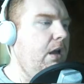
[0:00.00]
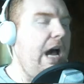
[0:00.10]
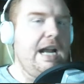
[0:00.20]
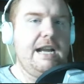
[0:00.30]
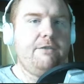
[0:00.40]

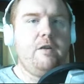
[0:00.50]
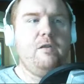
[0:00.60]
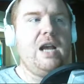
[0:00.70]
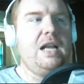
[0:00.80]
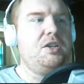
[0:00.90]
I never
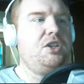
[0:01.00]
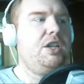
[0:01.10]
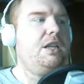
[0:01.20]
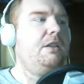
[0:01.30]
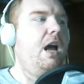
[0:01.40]
even got the
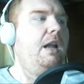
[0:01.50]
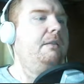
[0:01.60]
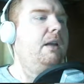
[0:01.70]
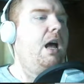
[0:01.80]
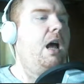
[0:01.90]
shit done.
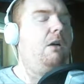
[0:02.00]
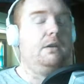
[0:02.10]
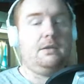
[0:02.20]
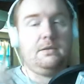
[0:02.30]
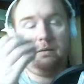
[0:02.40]
Oh,
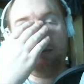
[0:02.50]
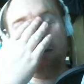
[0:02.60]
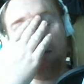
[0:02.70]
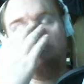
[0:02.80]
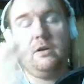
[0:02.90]
good
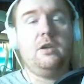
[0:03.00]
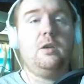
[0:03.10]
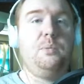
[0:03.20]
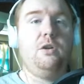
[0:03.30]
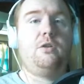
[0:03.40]
the fucking
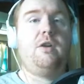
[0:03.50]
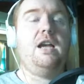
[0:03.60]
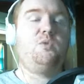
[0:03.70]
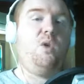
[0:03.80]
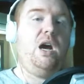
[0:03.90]
computer
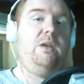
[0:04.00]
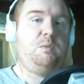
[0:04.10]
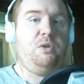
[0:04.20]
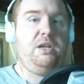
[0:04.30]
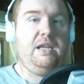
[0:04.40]
crashed while I was
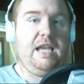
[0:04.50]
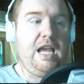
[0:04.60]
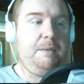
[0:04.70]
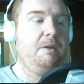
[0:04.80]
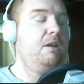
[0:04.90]
playing the
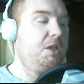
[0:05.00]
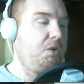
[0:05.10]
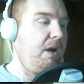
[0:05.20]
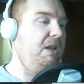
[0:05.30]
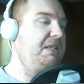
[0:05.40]
game, so
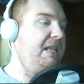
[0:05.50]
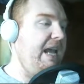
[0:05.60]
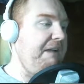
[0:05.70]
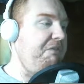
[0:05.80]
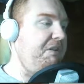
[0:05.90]
I lost
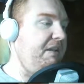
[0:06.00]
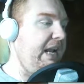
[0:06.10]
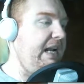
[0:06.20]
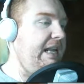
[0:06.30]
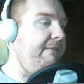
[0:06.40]
everything.
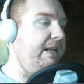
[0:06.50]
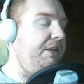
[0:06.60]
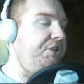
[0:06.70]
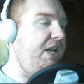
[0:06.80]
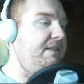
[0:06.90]
I didn't even get a
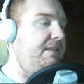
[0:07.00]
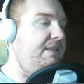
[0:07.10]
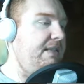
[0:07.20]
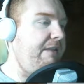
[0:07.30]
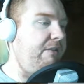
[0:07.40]
chance to
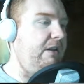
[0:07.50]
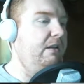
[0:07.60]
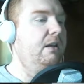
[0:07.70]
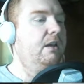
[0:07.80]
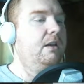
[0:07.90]
save it.
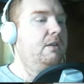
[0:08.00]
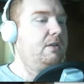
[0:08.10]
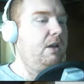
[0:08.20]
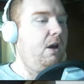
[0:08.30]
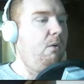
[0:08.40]

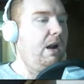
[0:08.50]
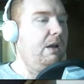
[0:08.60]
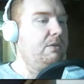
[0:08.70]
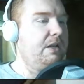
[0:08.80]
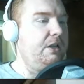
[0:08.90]
So what I
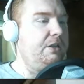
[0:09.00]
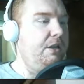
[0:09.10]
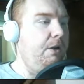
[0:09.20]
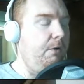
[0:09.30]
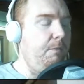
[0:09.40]
was going to do,